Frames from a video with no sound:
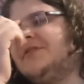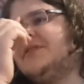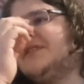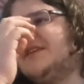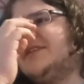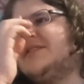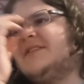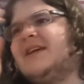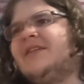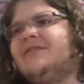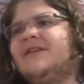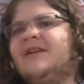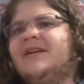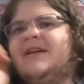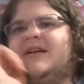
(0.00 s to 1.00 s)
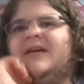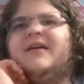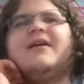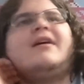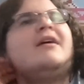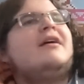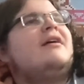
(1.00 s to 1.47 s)
Studios. Like he's kind of like
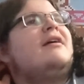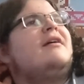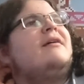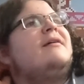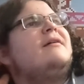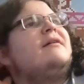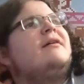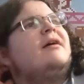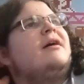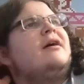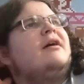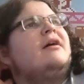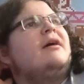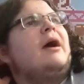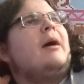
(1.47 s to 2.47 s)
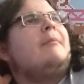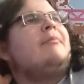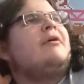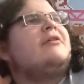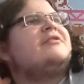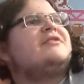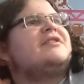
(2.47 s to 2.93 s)
a a
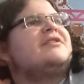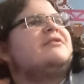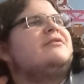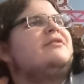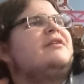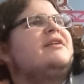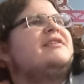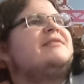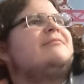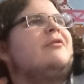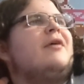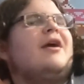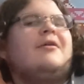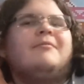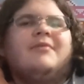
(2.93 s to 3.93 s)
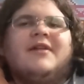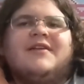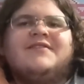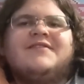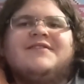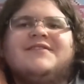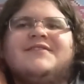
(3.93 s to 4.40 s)
person who gets him around
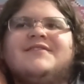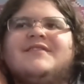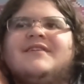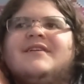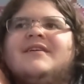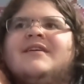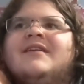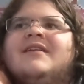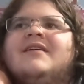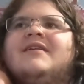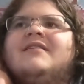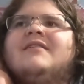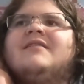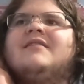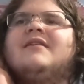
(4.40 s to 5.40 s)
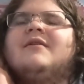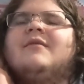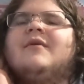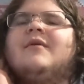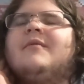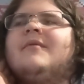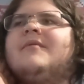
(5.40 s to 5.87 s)
places. Uh,
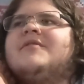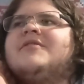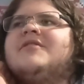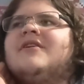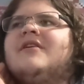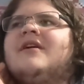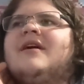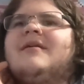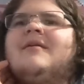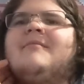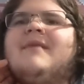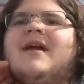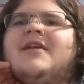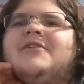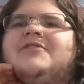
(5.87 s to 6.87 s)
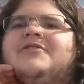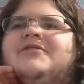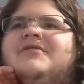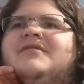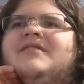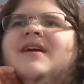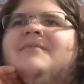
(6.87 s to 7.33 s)
what what would you call it? A
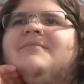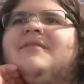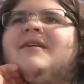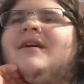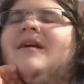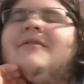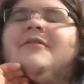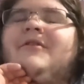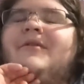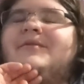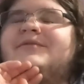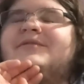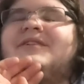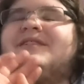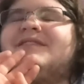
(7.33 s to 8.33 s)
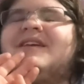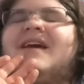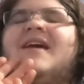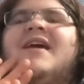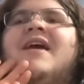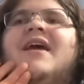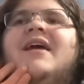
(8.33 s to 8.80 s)
manager type thing? I don't know. what I'm trying to say.